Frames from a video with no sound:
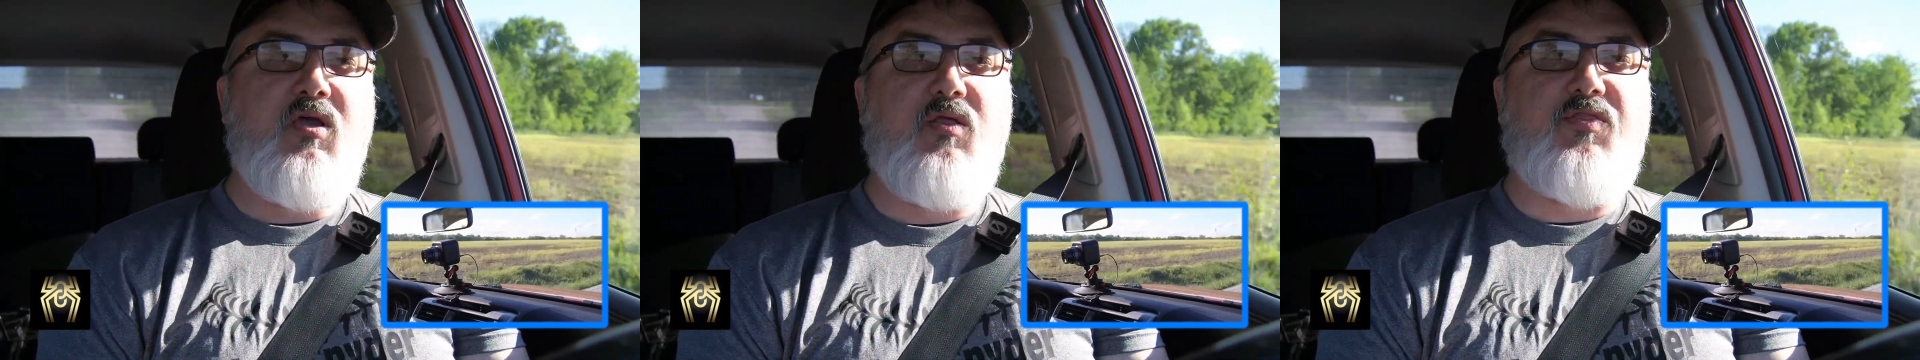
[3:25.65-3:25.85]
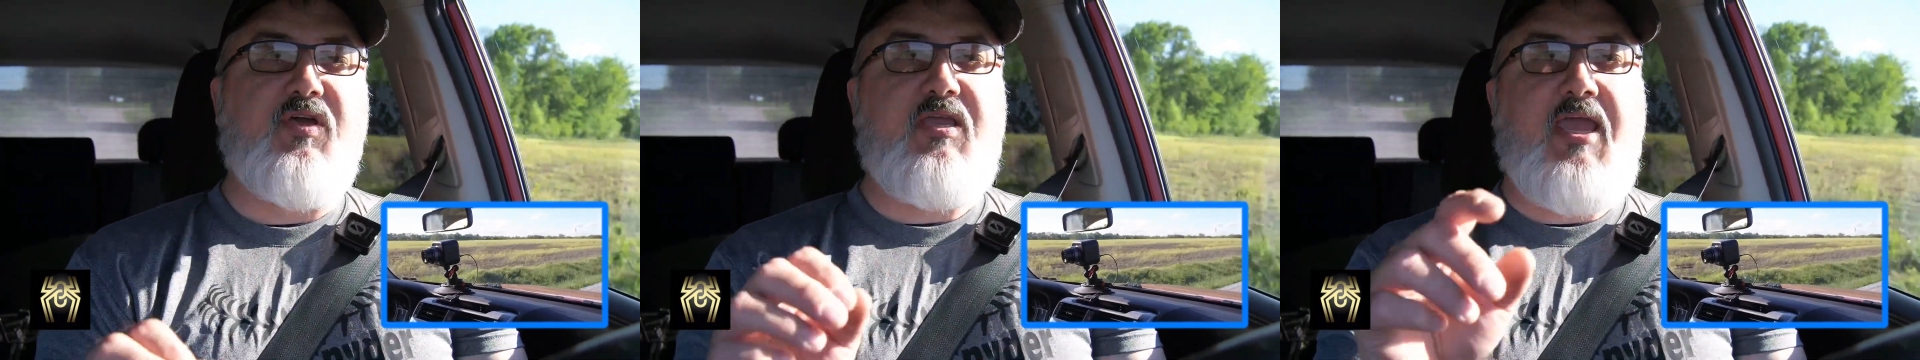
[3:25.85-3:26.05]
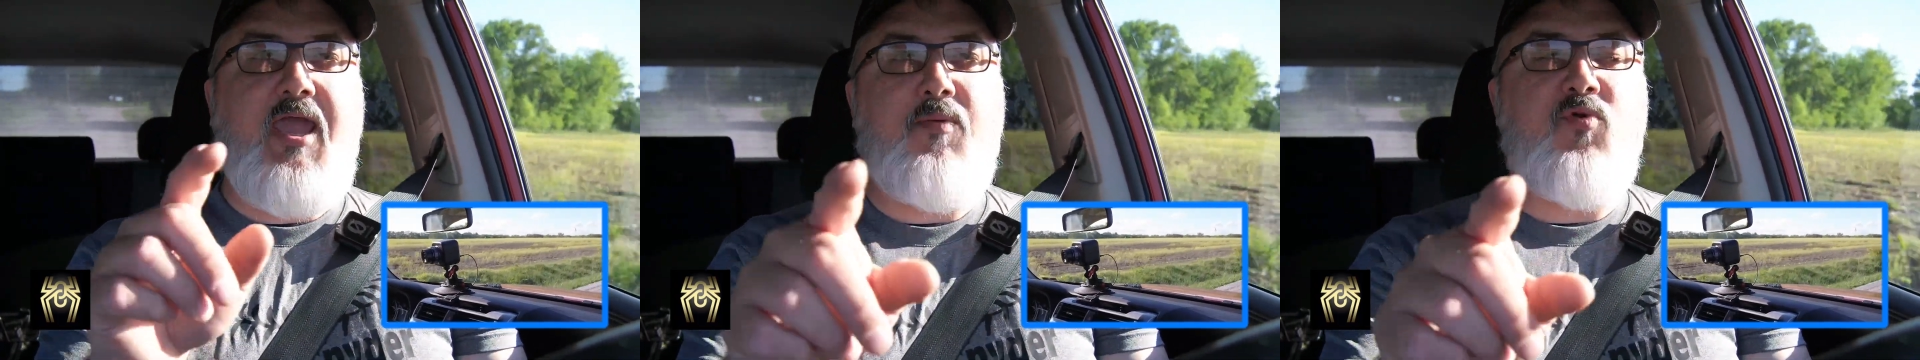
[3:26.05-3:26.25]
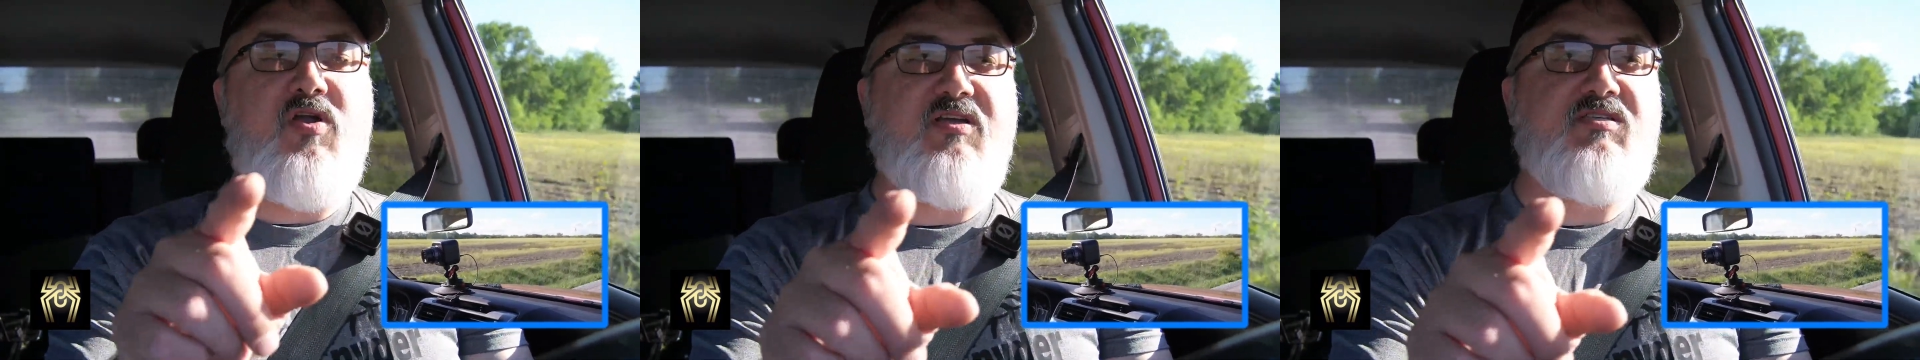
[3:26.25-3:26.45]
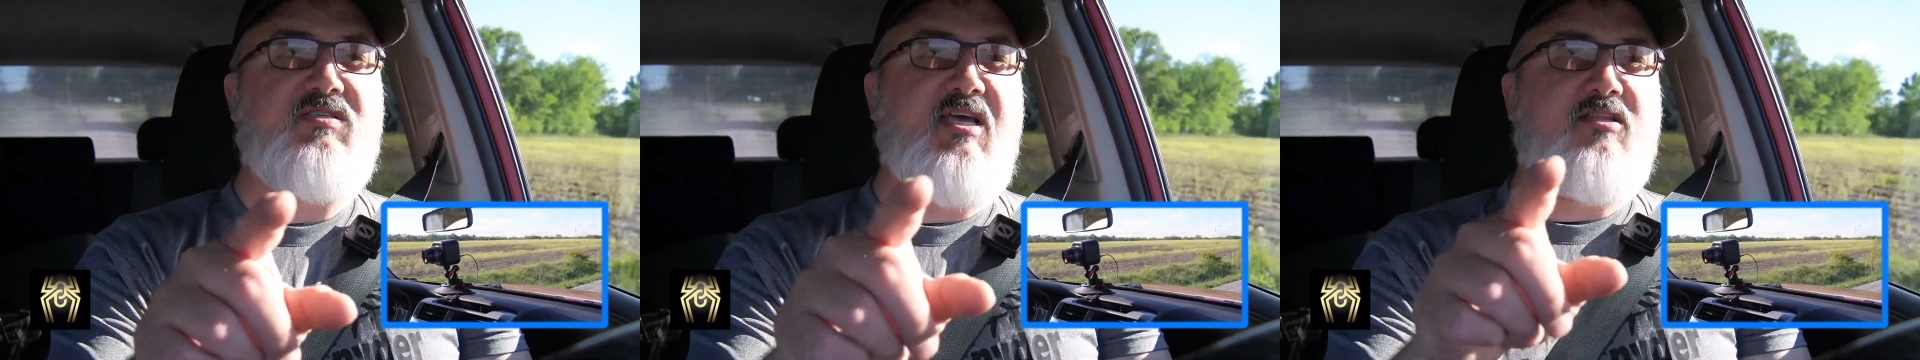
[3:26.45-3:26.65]
The camera
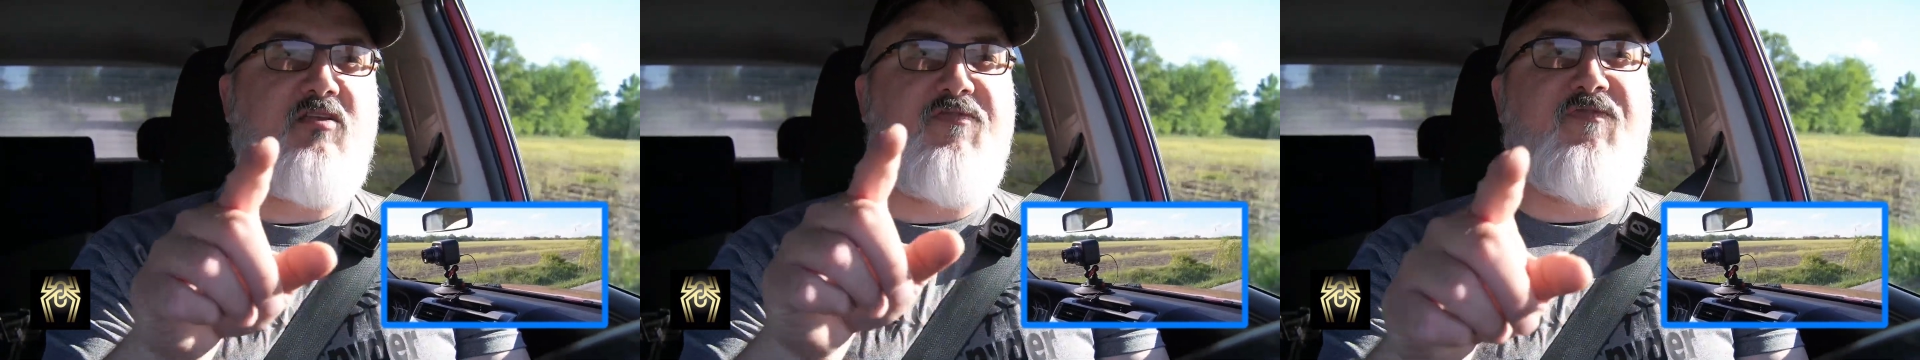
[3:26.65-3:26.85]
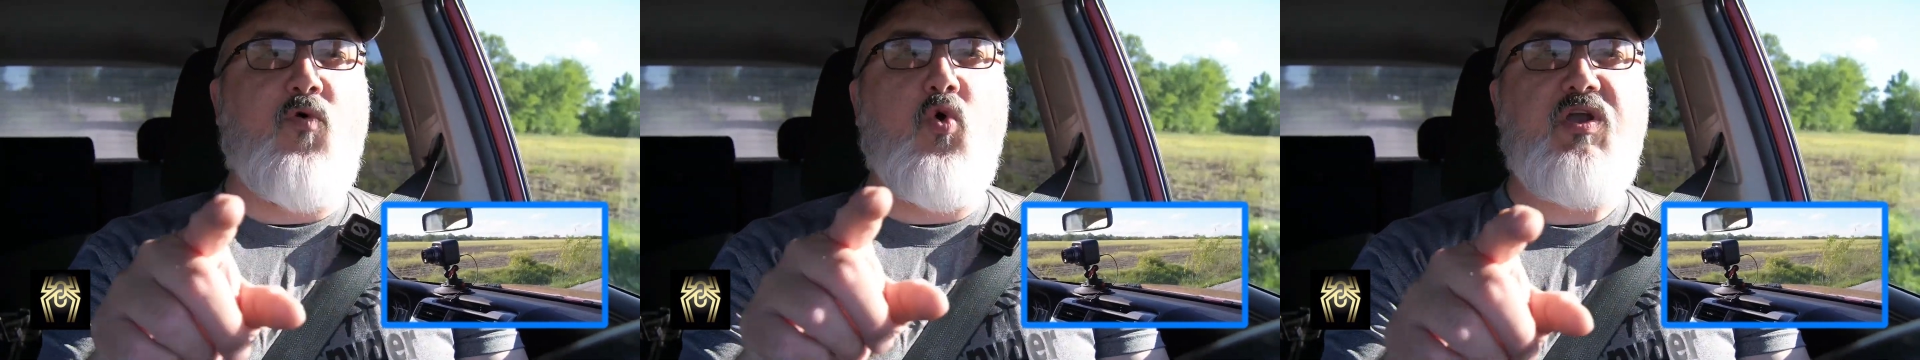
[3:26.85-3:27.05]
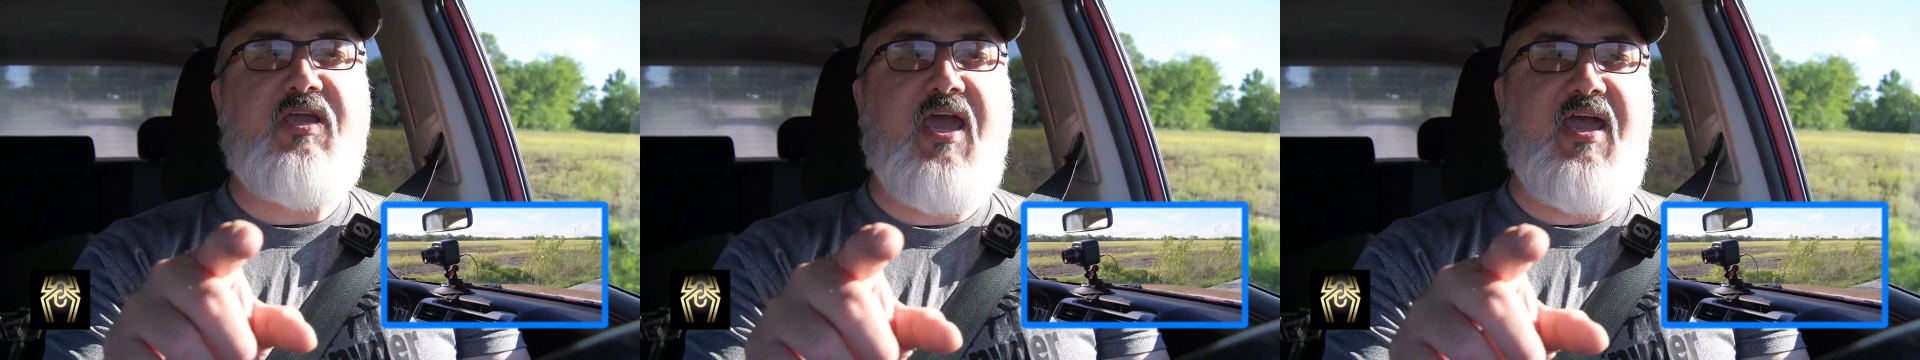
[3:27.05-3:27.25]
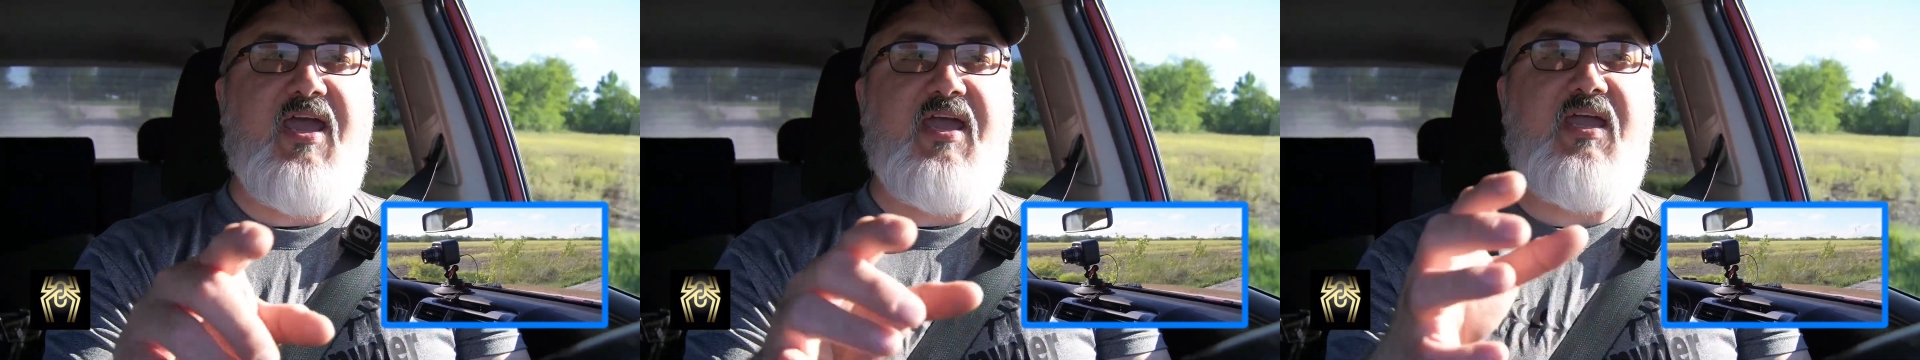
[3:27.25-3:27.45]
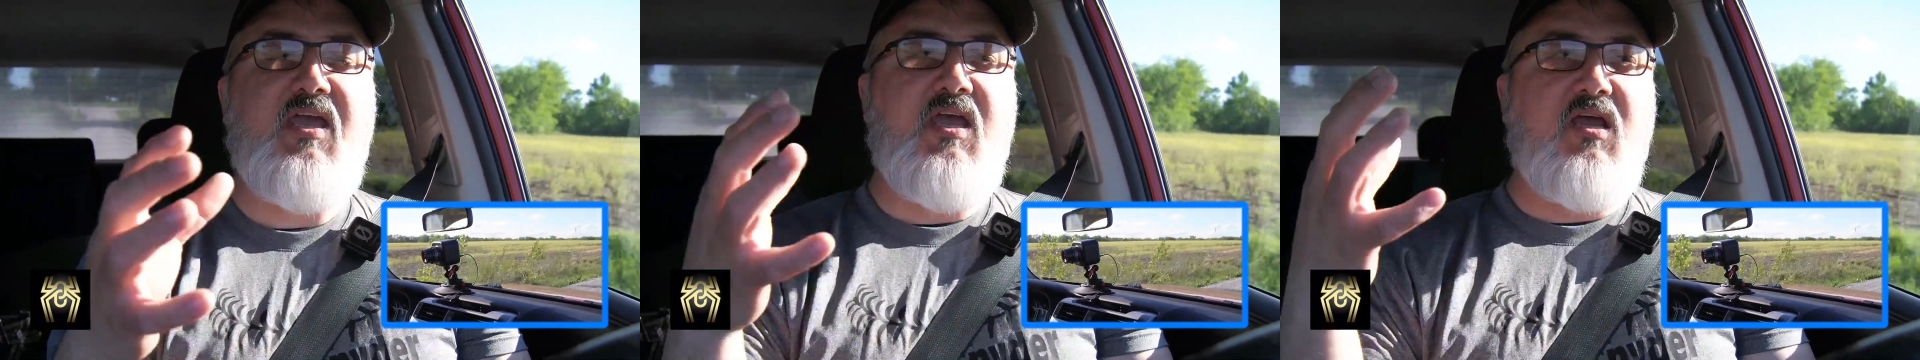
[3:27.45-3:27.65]
is set to
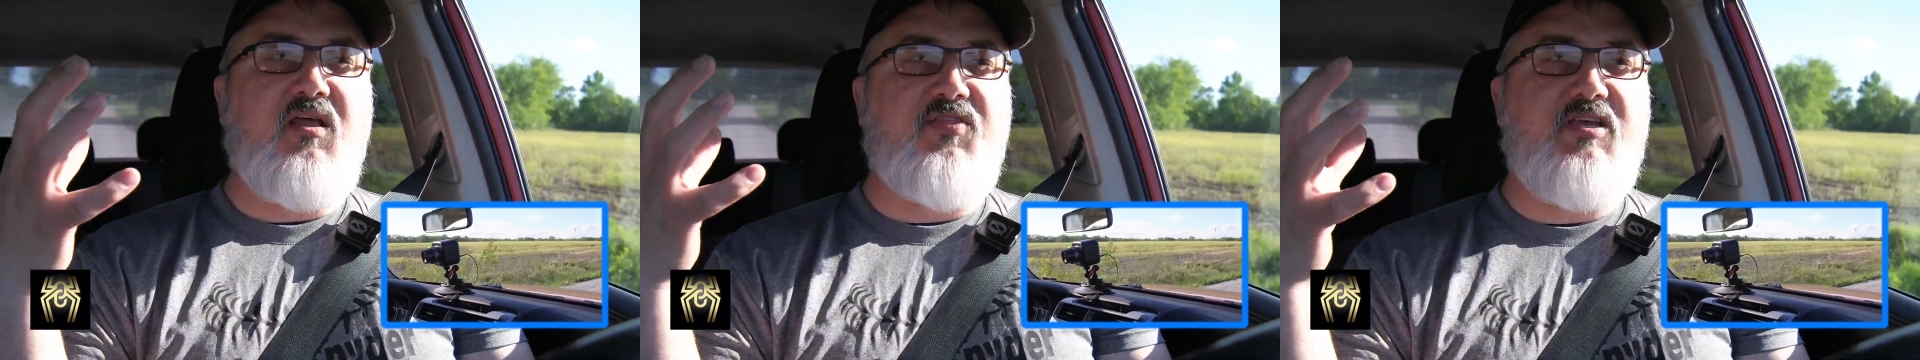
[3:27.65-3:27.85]
4K.